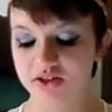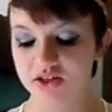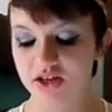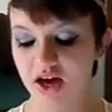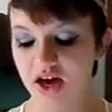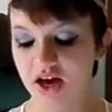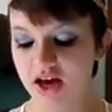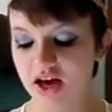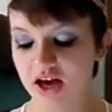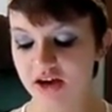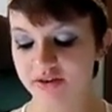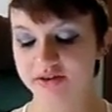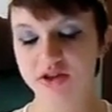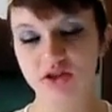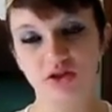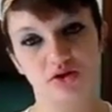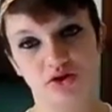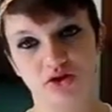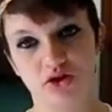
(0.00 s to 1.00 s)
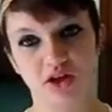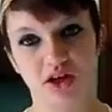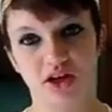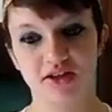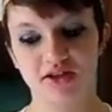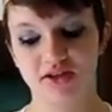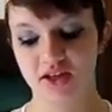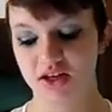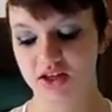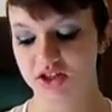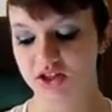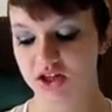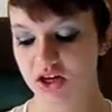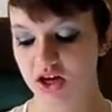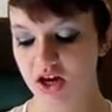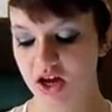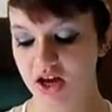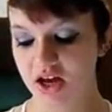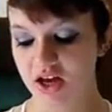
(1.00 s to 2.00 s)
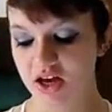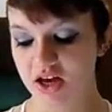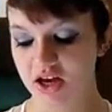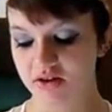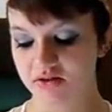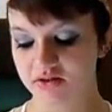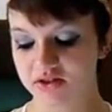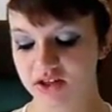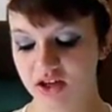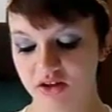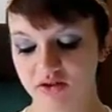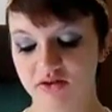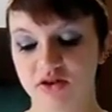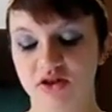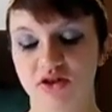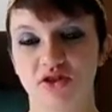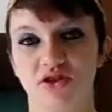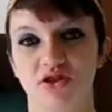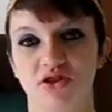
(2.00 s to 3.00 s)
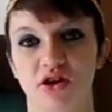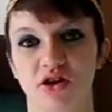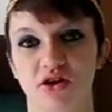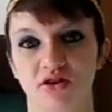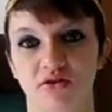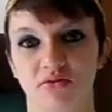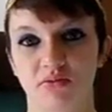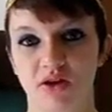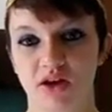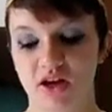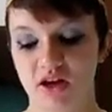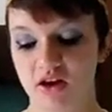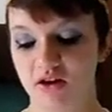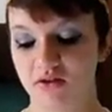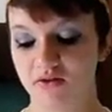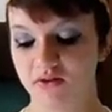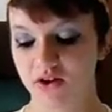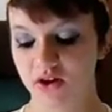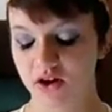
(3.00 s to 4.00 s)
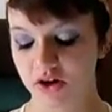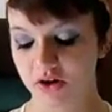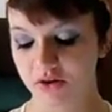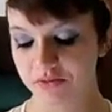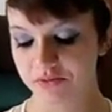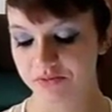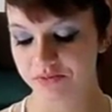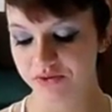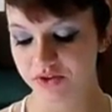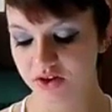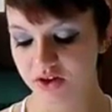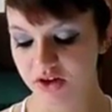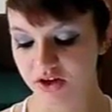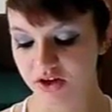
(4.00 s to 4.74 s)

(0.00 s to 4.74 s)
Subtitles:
And see, I have socialization, I have self-destructive behavior,